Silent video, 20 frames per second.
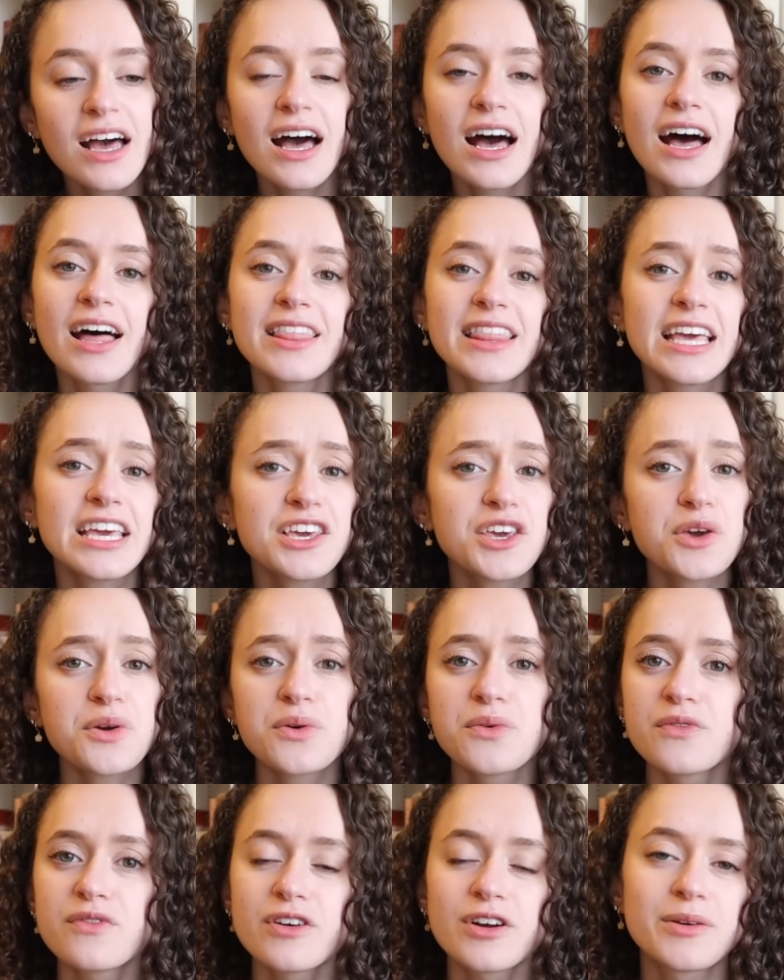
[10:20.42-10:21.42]
Thank
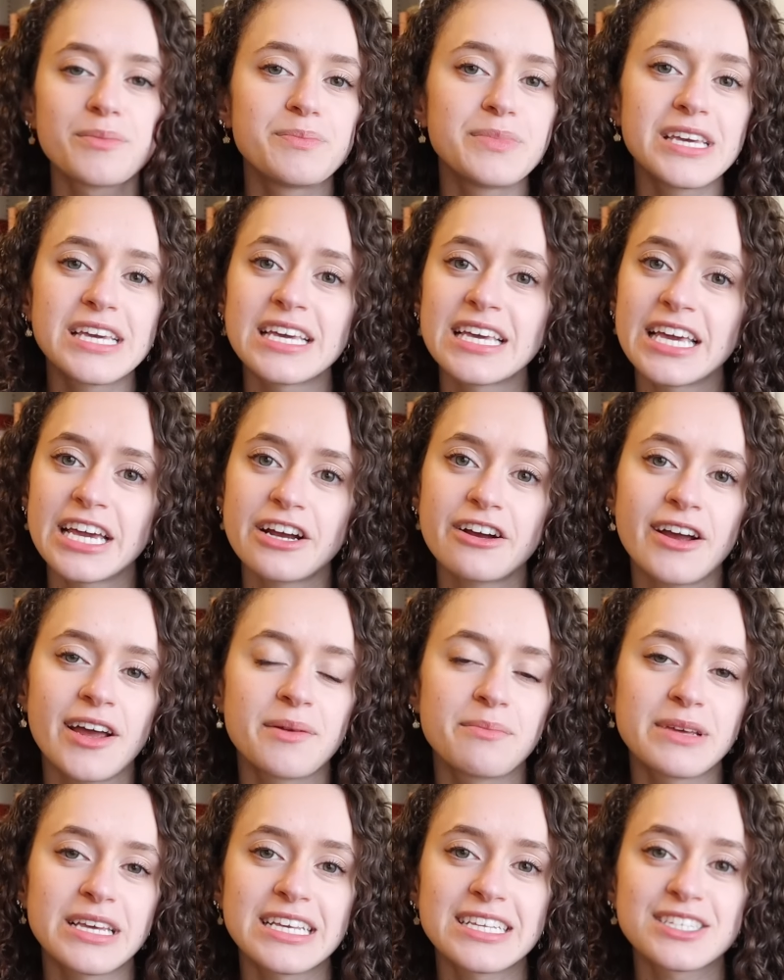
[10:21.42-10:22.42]
you for being here
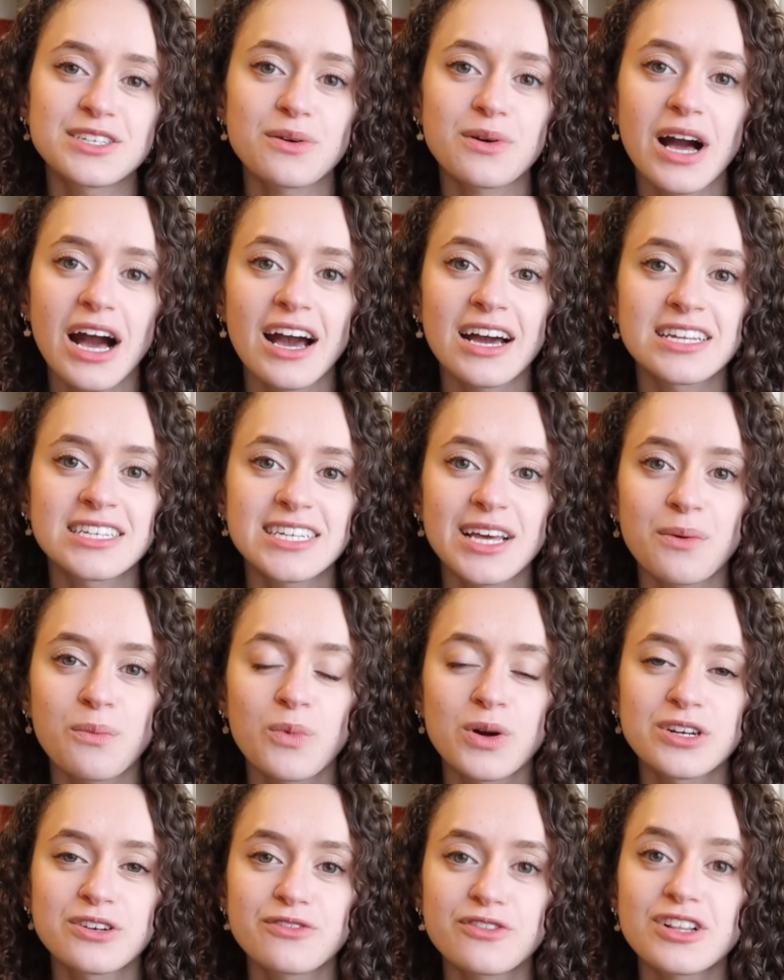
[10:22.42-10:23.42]
and being so kind and
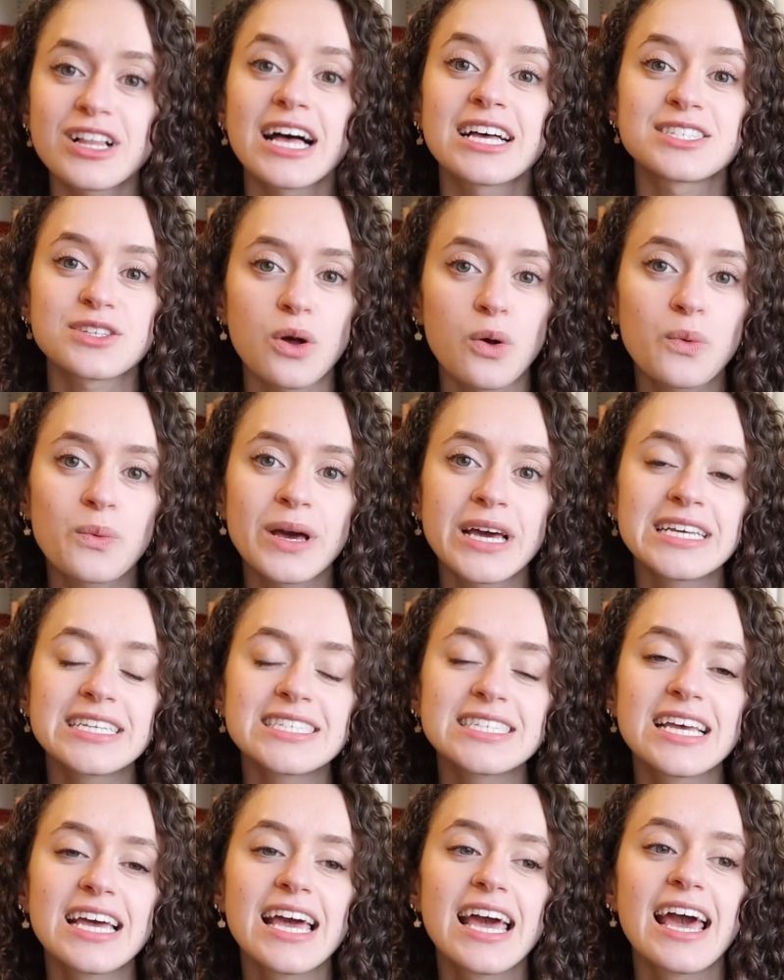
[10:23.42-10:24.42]
wonderful as
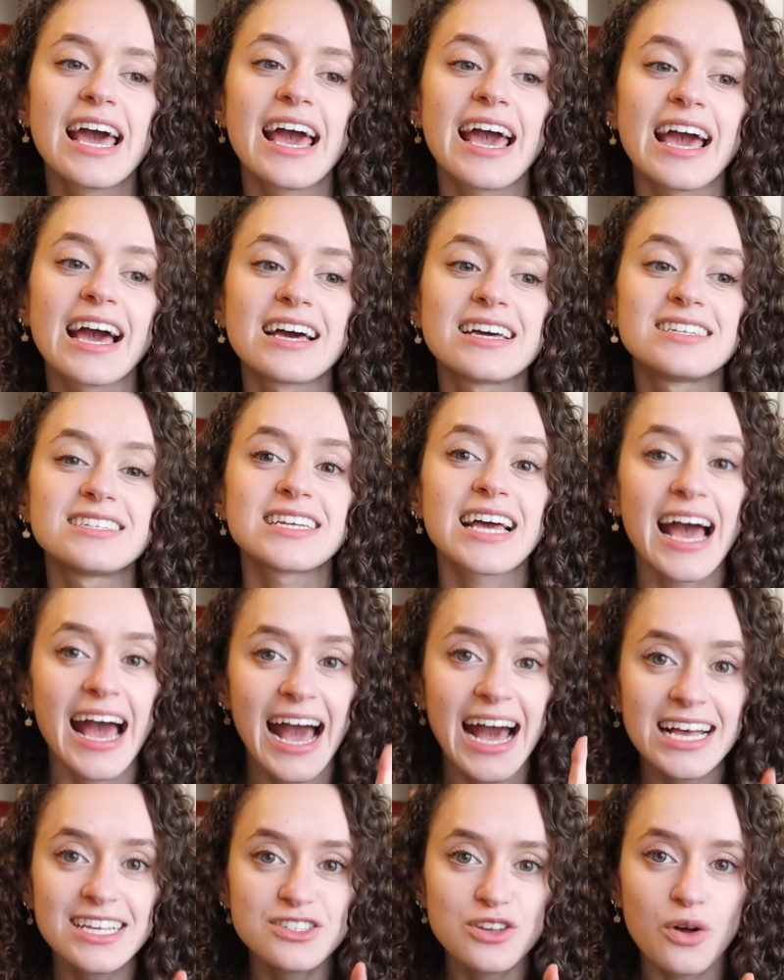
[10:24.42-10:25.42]
always. And
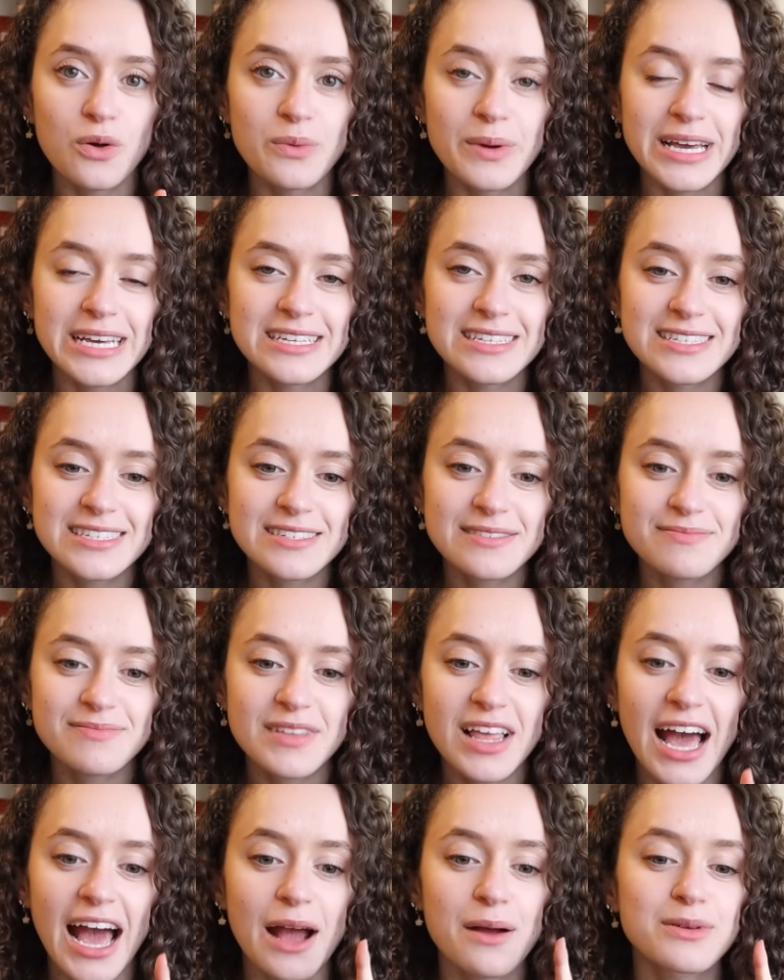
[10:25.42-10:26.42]
as always,
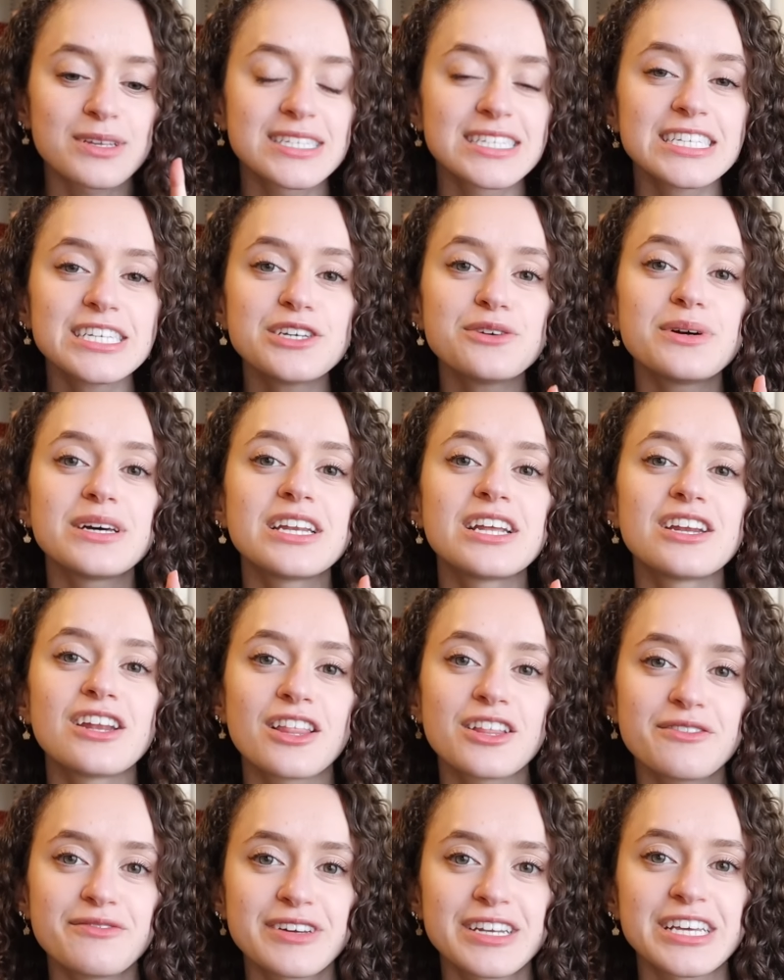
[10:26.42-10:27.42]
I will see you in
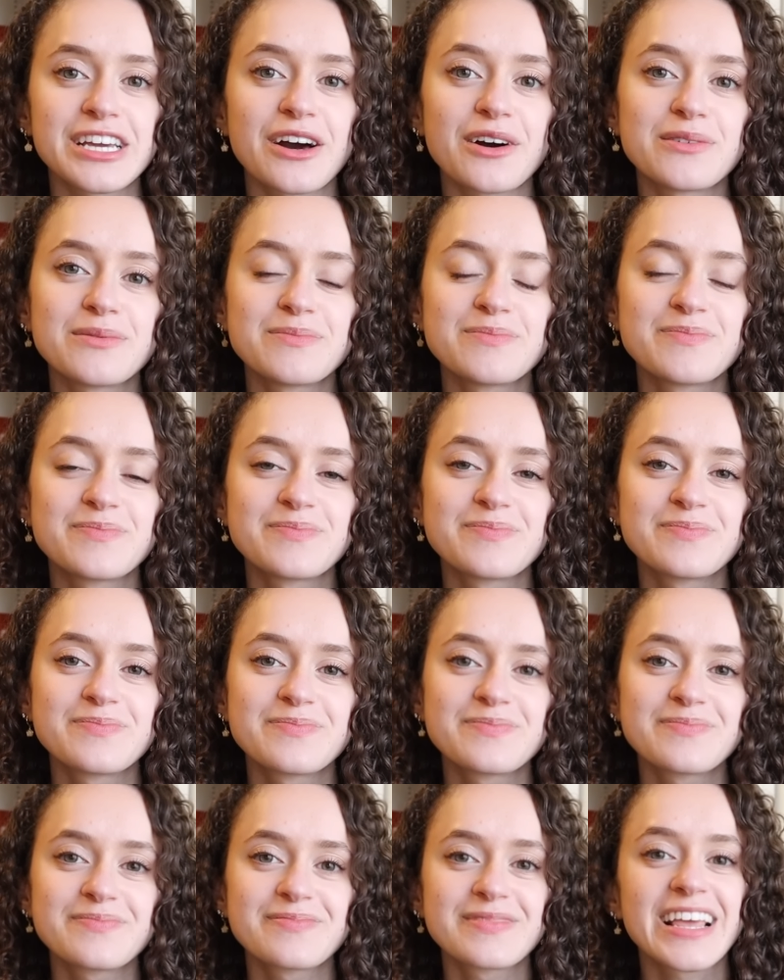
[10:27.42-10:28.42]
another video,
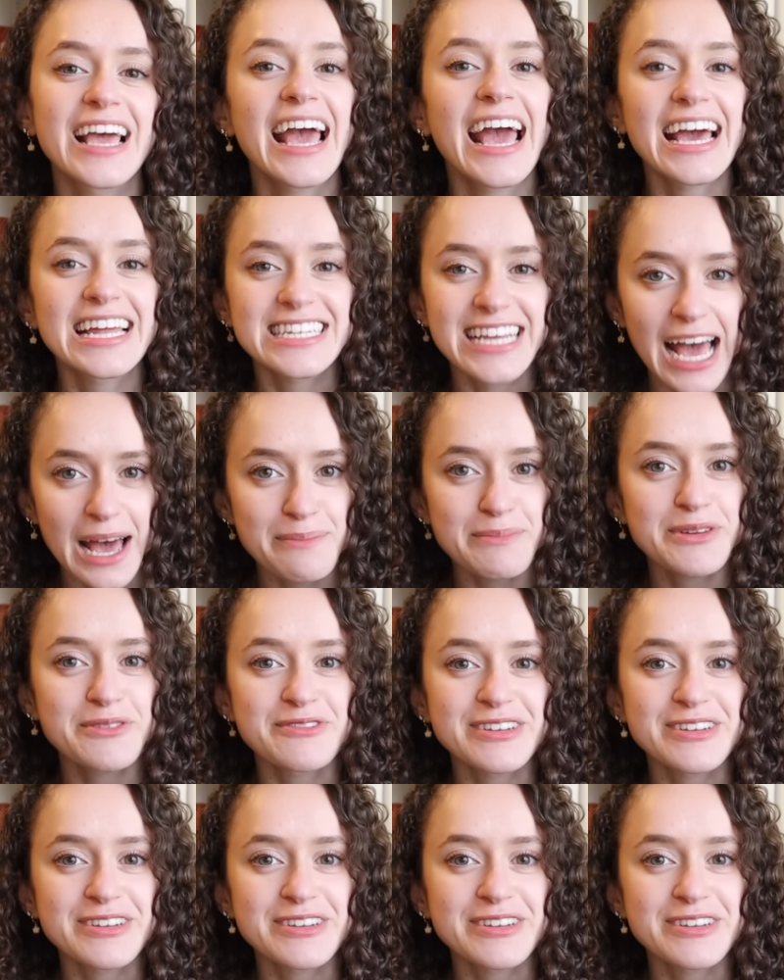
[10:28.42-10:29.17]
and happy